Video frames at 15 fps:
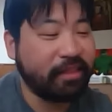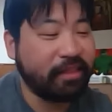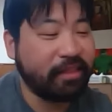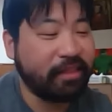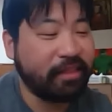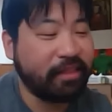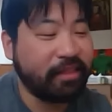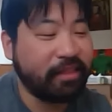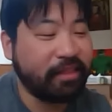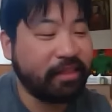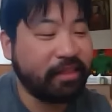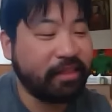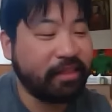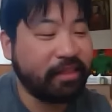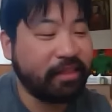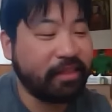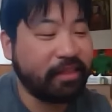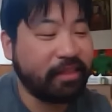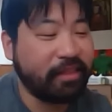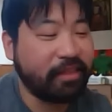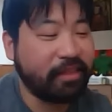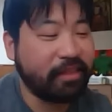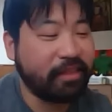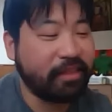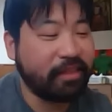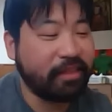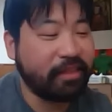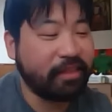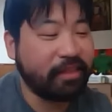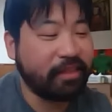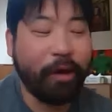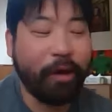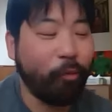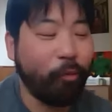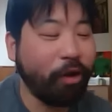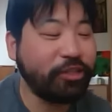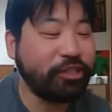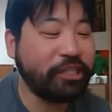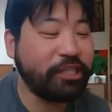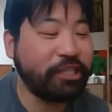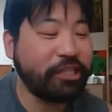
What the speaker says: that wonky-eyed motherfucker,